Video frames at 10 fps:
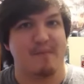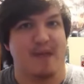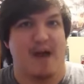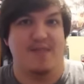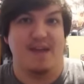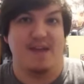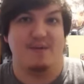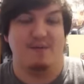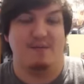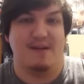I think
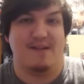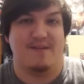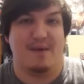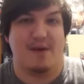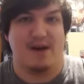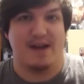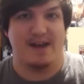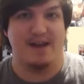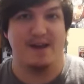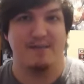it would be a smart
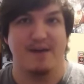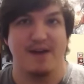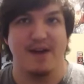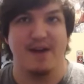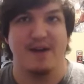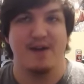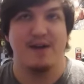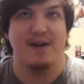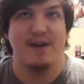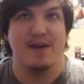idea, but you know,
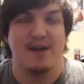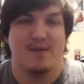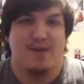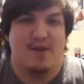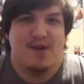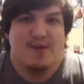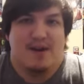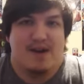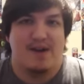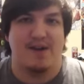what do
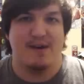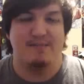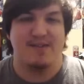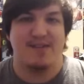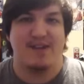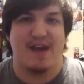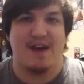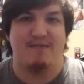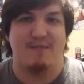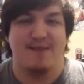I know? I'm just a guy
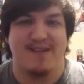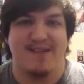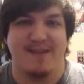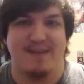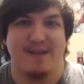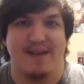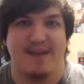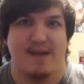from Mississippi.